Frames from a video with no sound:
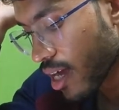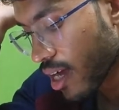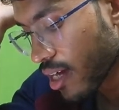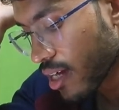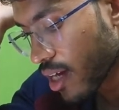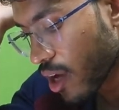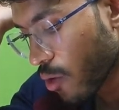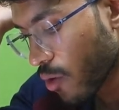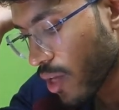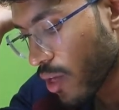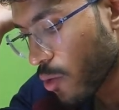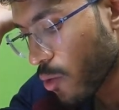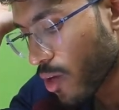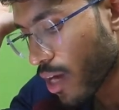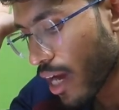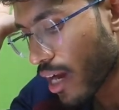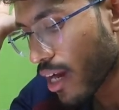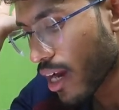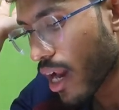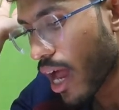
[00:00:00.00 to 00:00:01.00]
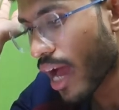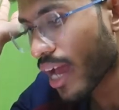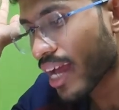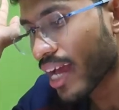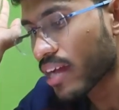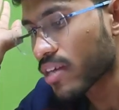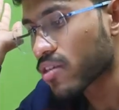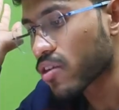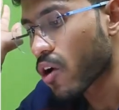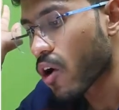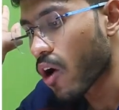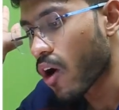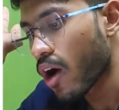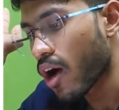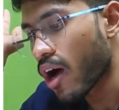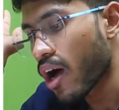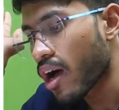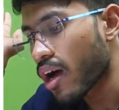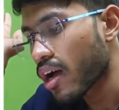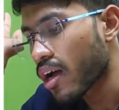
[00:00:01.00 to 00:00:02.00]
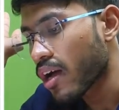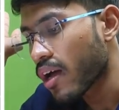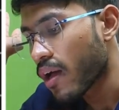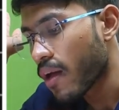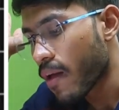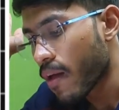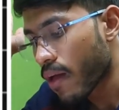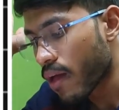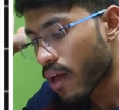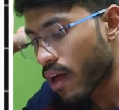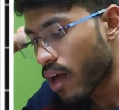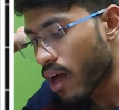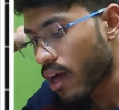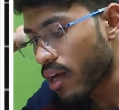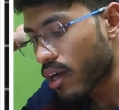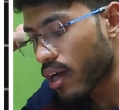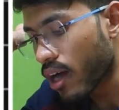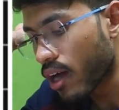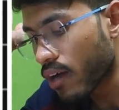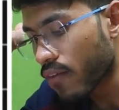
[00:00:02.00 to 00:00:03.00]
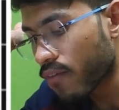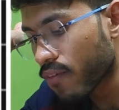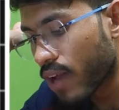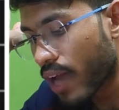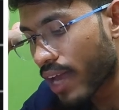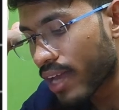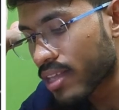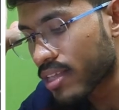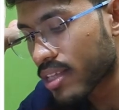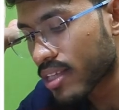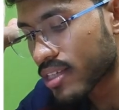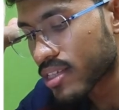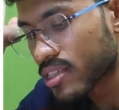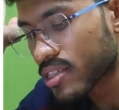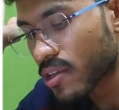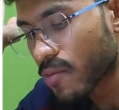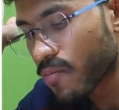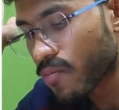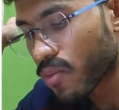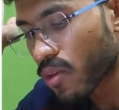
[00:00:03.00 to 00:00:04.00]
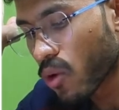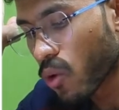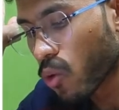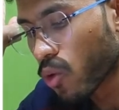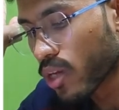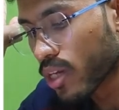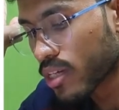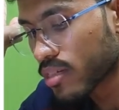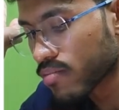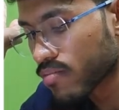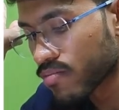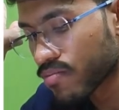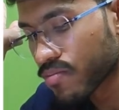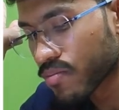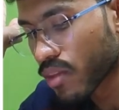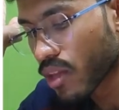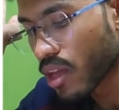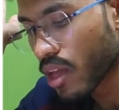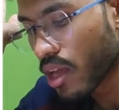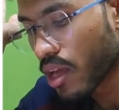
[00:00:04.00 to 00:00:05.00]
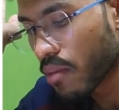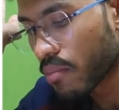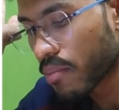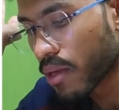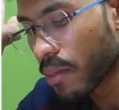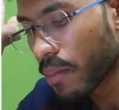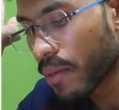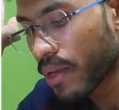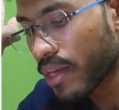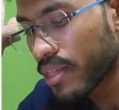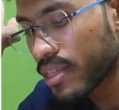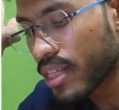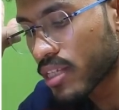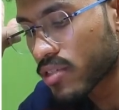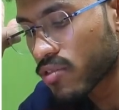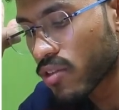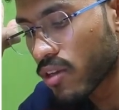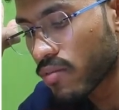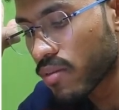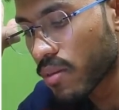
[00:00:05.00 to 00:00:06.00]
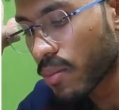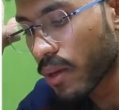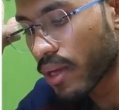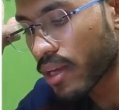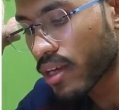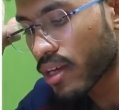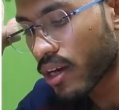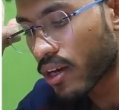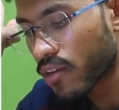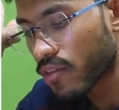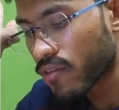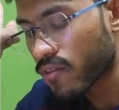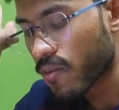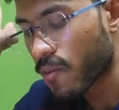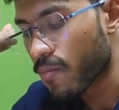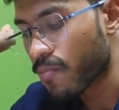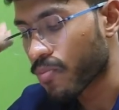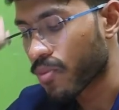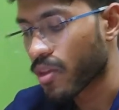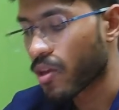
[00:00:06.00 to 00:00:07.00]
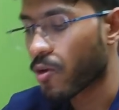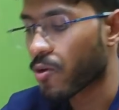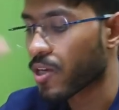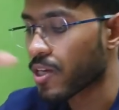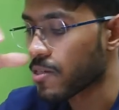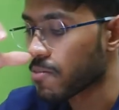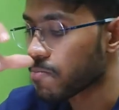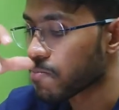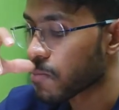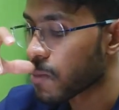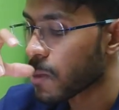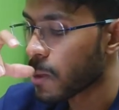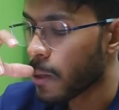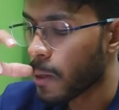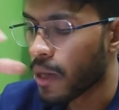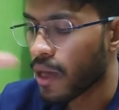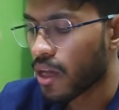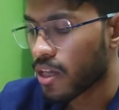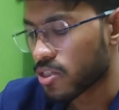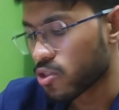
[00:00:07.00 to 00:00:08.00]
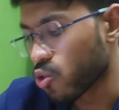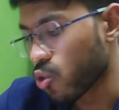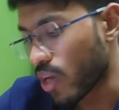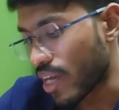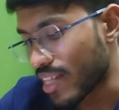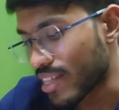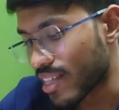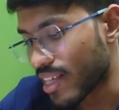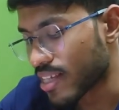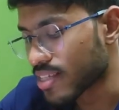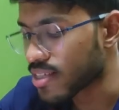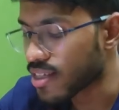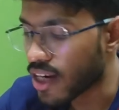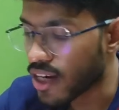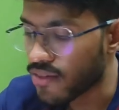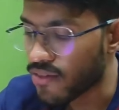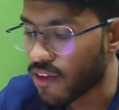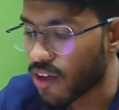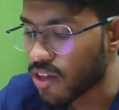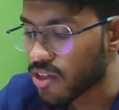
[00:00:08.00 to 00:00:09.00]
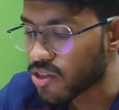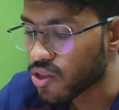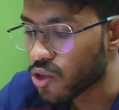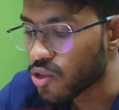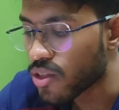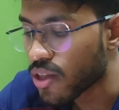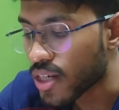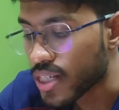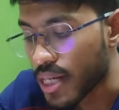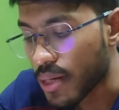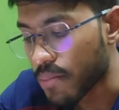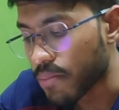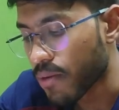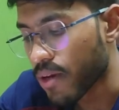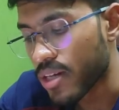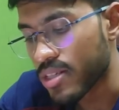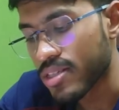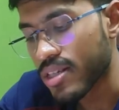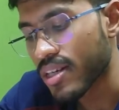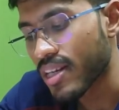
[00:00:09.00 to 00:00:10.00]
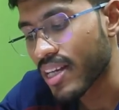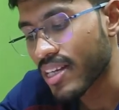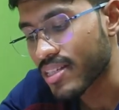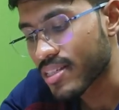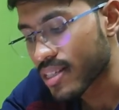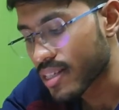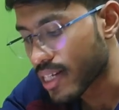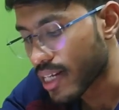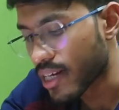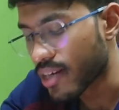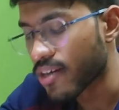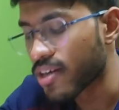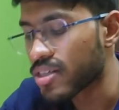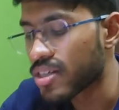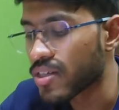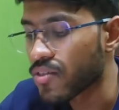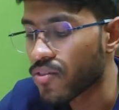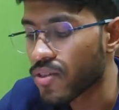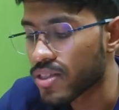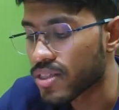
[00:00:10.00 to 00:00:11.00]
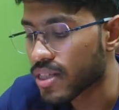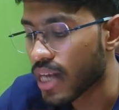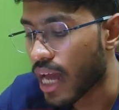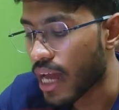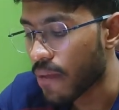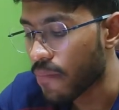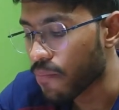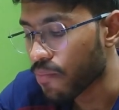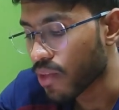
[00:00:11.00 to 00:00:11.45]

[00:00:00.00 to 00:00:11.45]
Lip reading: now I can draw a curve like this. Okay, maybe this will be my curve. Okay, so in this curve also the temperature is decreasing with time,